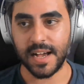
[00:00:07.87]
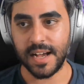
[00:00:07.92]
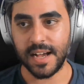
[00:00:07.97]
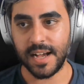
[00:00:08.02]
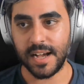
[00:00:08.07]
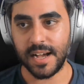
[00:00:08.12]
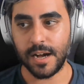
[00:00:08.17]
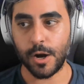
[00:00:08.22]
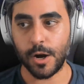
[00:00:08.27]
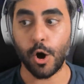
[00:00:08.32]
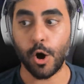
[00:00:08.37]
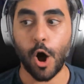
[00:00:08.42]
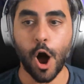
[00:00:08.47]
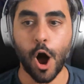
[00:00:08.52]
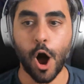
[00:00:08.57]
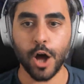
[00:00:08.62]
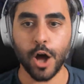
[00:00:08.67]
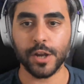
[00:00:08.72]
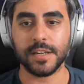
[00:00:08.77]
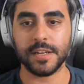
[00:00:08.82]

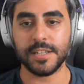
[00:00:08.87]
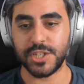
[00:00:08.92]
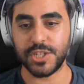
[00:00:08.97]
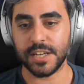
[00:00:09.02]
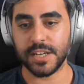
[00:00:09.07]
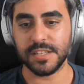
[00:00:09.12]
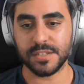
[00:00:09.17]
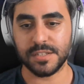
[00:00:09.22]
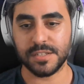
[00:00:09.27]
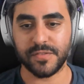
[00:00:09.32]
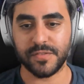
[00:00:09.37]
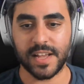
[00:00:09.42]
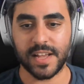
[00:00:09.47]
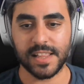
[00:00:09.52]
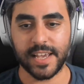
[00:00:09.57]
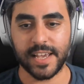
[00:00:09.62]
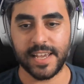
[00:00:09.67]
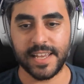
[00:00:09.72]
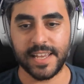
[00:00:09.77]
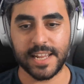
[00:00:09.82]
on Jenkins the
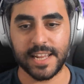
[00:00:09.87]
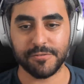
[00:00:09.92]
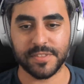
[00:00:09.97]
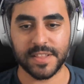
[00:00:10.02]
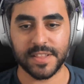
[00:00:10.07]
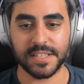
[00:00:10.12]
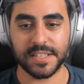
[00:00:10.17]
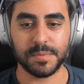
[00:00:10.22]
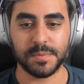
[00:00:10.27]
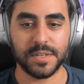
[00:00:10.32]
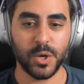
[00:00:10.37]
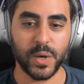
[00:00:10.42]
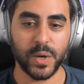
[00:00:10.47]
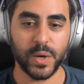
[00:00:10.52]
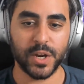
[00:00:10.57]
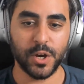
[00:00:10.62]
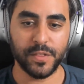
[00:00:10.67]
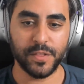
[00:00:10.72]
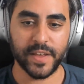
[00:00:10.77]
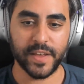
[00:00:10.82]
Valet and everything that's been
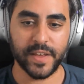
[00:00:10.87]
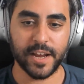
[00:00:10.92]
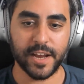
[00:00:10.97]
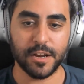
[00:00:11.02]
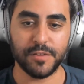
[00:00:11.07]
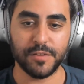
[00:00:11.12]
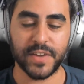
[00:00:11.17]
going on there.